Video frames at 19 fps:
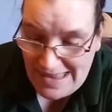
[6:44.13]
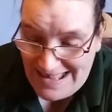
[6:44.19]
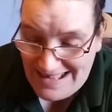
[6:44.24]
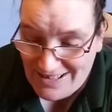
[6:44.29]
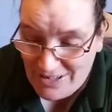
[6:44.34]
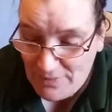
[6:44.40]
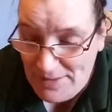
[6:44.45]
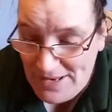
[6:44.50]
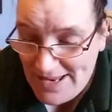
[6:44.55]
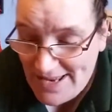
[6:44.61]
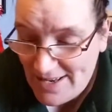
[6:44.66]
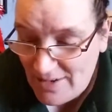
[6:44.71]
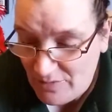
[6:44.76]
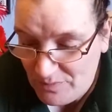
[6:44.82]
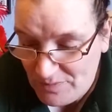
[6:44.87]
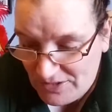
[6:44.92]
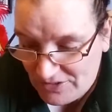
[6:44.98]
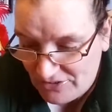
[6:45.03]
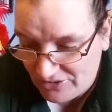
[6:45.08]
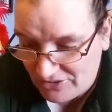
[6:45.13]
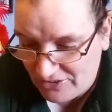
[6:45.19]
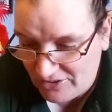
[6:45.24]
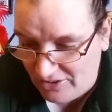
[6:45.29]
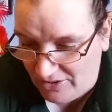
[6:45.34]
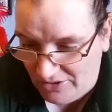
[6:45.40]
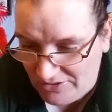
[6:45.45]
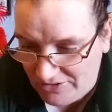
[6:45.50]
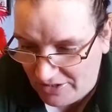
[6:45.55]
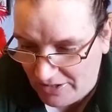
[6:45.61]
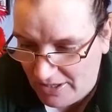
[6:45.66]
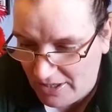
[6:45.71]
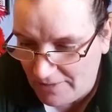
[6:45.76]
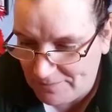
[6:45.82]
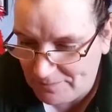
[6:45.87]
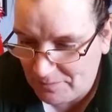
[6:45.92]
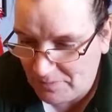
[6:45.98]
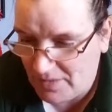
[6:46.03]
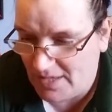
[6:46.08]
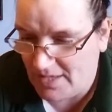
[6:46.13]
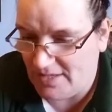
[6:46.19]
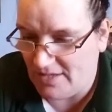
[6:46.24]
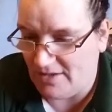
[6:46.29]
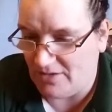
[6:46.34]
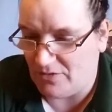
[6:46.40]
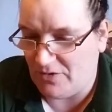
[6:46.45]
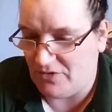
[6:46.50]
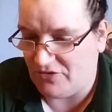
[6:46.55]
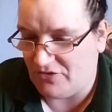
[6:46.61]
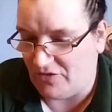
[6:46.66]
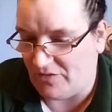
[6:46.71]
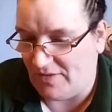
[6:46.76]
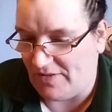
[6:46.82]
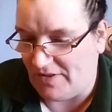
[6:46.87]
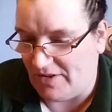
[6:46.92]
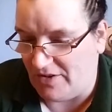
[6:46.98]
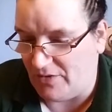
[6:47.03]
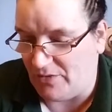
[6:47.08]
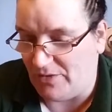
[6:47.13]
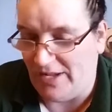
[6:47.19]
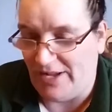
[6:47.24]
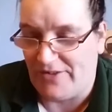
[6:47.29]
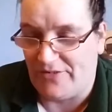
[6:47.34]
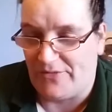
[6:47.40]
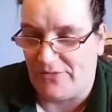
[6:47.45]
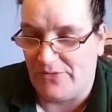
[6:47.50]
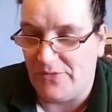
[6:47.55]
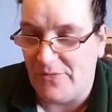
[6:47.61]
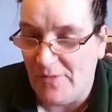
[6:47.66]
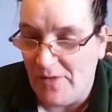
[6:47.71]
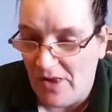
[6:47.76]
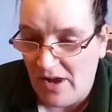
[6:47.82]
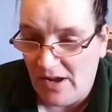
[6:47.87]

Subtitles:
And speaking of Mr. Scott, he did a quiz show recently called Lateral.